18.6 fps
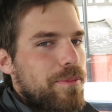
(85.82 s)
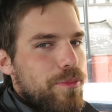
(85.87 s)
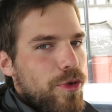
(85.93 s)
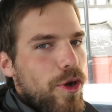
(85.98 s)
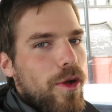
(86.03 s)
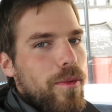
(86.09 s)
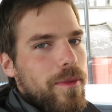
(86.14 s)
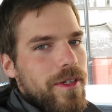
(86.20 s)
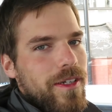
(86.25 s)

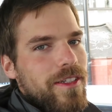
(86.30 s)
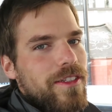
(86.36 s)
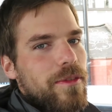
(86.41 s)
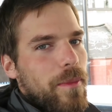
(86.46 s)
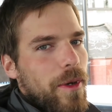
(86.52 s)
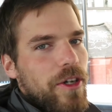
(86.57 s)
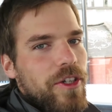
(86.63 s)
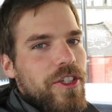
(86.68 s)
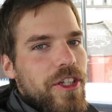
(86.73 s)
Probably the
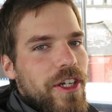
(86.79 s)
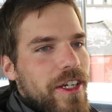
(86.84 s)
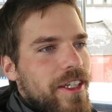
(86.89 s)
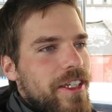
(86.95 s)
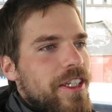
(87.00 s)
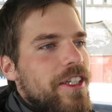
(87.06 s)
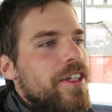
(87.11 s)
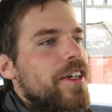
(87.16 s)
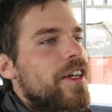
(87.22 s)
smarter
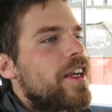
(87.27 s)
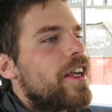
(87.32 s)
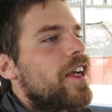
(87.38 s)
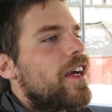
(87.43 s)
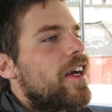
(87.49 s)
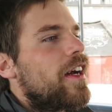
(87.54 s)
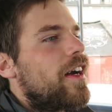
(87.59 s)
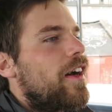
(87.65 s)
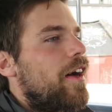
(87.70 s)
idea.
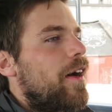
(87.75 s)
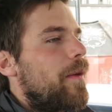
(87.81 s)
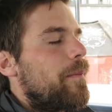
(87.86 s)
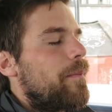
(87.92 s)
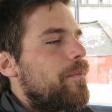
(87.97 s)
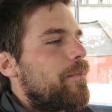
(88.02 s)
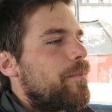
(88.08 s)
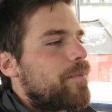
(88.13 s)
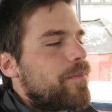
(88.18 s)

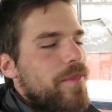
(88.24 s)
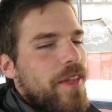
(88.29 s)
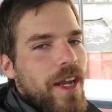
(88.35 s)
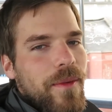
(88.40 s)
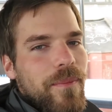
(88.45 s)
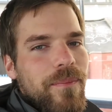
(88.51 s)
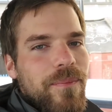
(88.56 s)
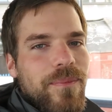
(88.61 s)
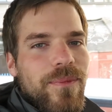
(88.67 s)
Um,
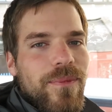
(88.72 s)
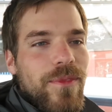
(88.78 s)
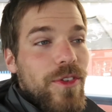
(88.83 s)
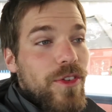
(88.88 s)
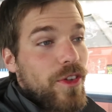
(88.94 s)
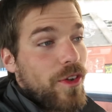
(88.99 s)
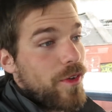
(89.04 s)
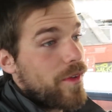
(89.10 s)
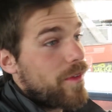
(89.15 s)
yeah.
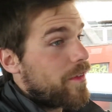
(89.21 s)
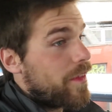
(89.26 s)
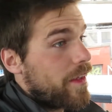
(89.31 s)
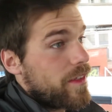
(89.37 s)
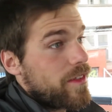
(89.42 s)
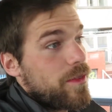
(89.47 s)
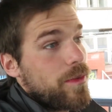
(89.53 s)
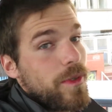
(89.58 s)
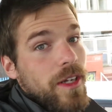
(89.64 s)
So
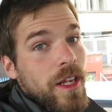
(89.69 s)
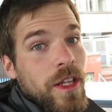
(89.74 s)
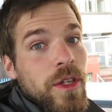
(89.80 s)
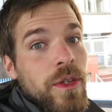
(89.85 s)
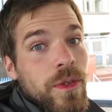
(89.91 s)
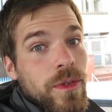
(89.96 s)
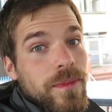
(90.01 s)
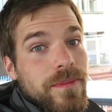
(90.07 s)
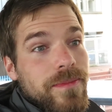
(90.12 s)
that's what I
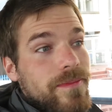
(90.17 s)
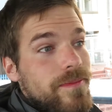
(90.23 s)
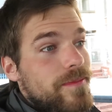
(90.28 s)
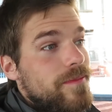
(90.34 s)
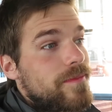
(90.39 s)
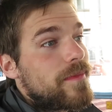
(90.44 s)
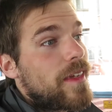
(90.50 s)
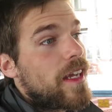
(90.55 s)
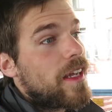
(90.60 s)
do.
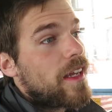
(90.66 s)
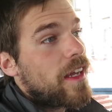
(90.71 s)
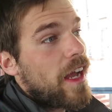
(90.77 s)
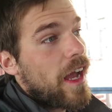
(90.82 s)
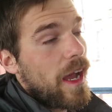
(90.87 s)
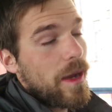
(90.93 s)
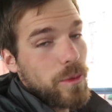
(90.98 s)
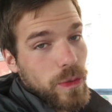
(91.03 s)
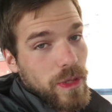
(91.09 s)

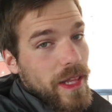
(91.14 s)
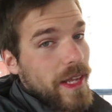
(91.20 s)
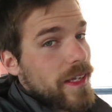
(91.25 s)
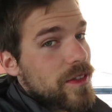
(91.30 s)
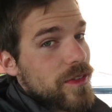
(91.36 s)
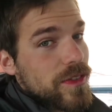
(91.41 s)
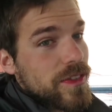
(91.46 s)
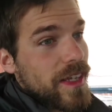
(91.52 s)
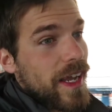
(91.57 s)
I would
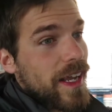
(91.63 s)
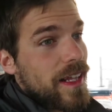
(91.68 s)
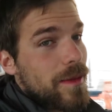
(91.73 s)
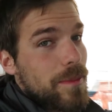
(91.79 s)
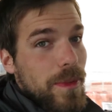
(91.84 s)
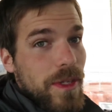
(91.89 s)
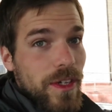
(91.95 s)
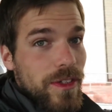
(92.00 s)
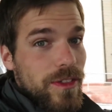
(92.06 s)
like to
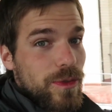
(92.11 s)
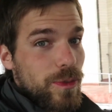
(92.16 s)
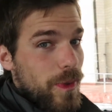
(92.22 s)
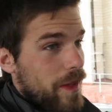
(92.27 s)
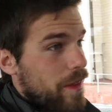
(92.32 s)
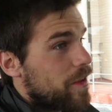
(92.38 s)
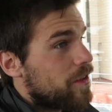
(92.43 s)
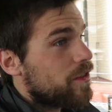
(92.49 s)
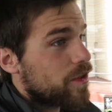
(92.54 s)
cycle because
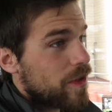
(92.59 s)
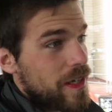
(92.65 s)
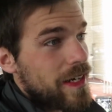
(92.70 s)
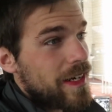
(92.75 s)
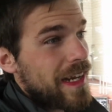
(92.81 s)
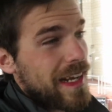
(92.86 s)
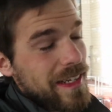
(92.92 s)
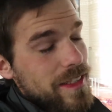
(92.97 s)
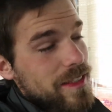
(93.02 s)
weather is really
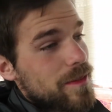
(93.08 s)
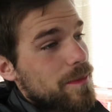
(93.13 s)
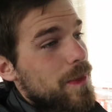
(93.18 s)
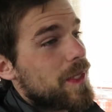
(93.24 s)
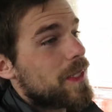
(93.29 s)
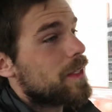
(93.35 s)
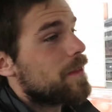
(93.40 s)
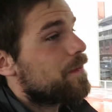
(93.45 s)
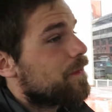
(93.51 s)
nice,
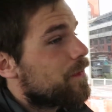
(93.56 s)
but